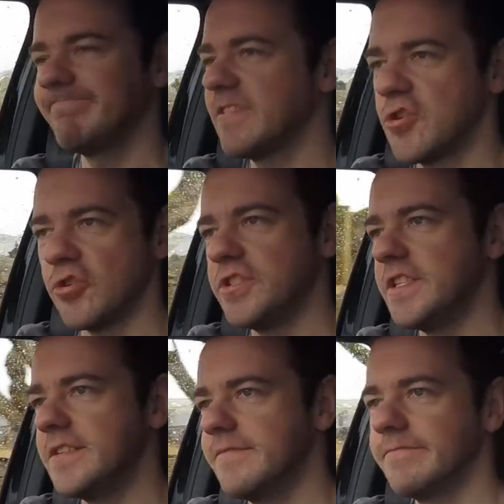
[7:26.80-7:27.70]

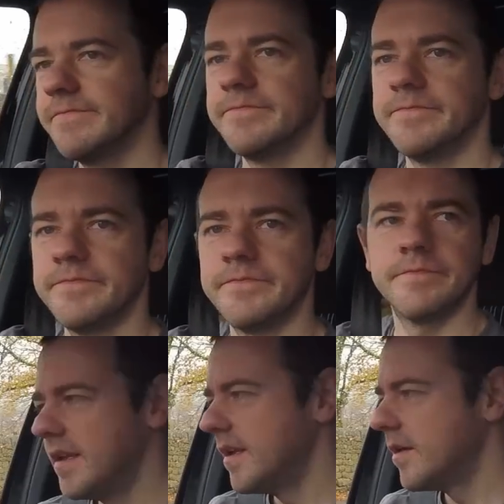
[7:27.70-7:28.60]
Gutted.
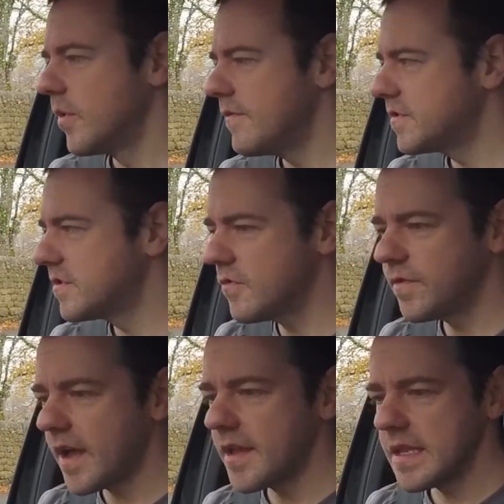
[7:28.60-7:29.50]
With stuff
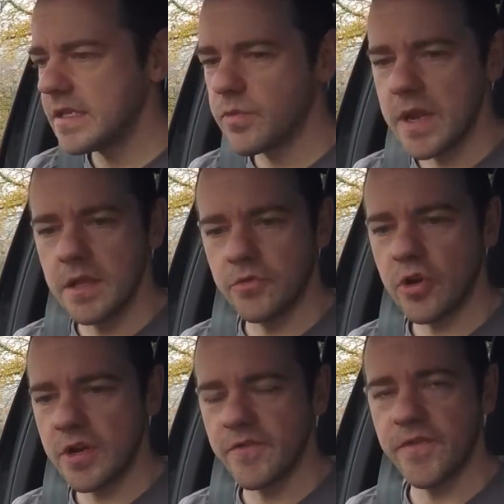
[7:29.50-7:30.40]
like this, where you're
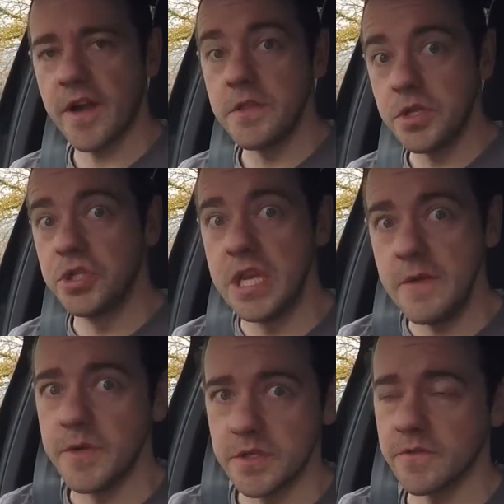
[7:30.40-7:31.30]
trying to find the
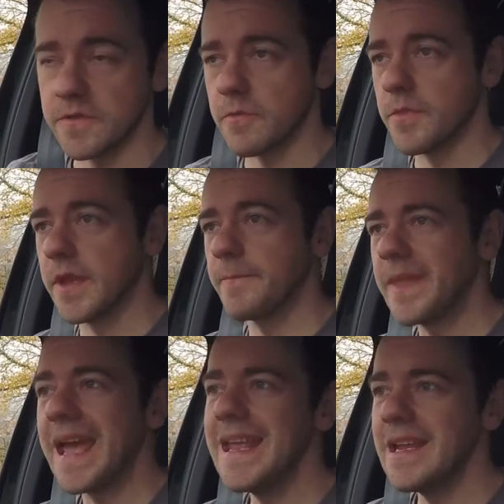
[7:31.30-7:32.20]
cheapest of something,
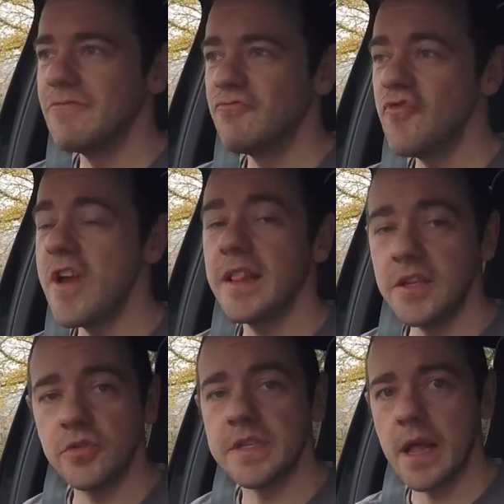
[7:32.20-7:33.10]
and it really
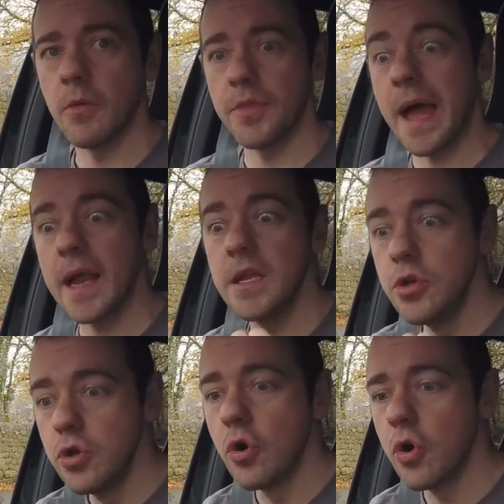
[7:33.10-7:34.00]
does help that I
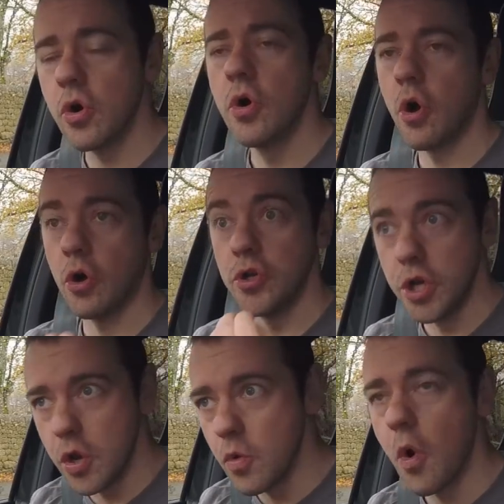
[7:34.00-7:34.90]
know or
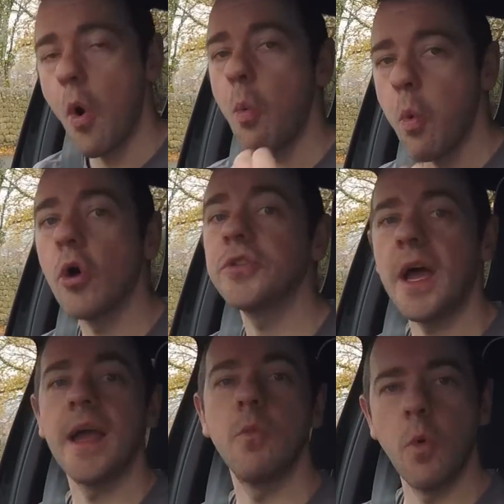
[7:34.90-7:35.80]
knew what
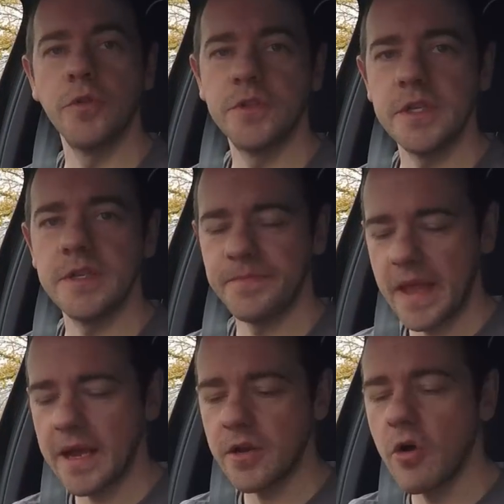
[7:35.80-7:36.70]
I wanted.
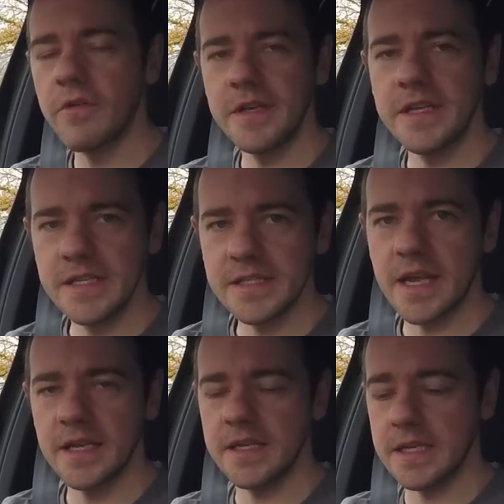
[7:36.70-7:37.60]
I'd already
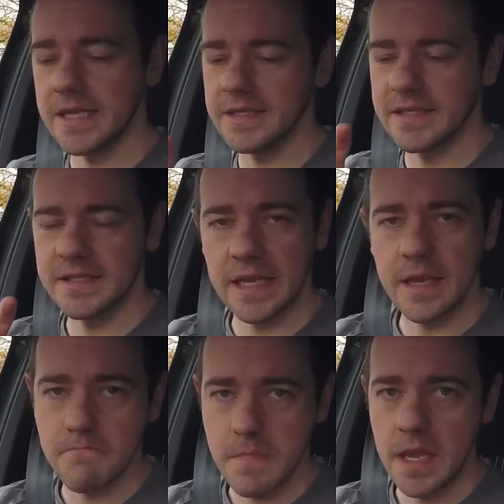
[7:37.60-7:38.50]
decided it's a
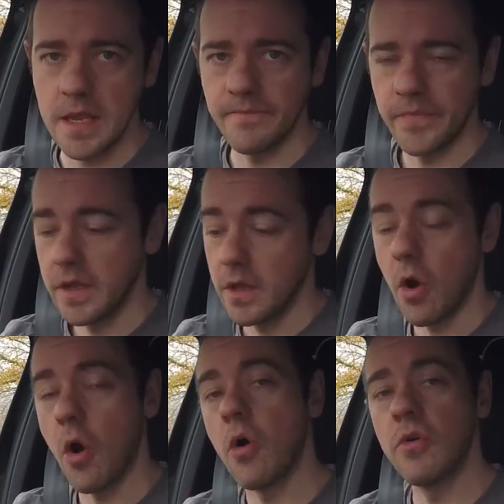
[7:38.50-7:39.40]
Seat Me
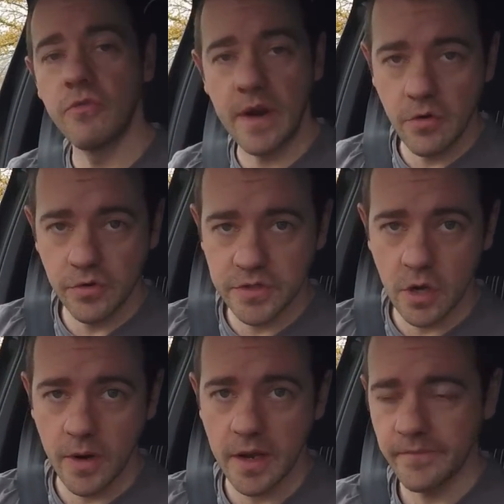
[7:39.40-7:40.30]
or a Renault Zoe,